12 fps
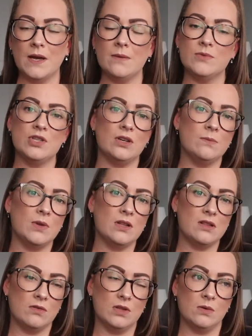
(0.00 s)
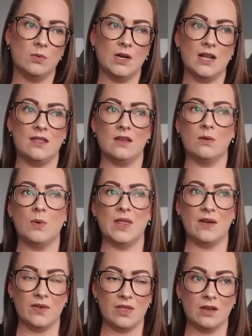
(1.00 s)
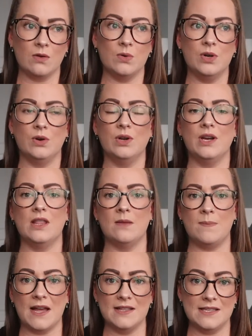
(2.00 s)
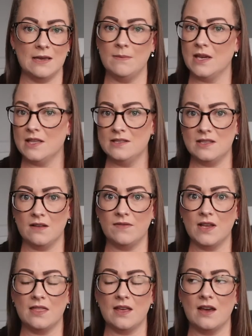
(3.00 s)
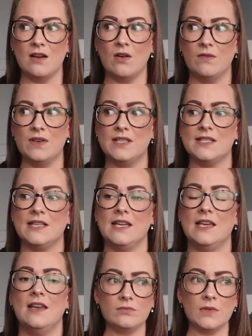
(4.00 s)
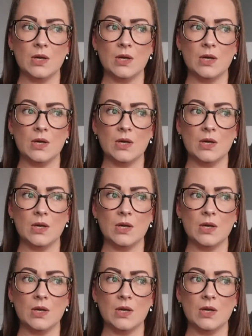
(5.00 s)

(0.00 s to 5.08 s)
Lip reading: I'm sure I'm not the only one. I think with everything going on in the pandemic and stuff like that, obviously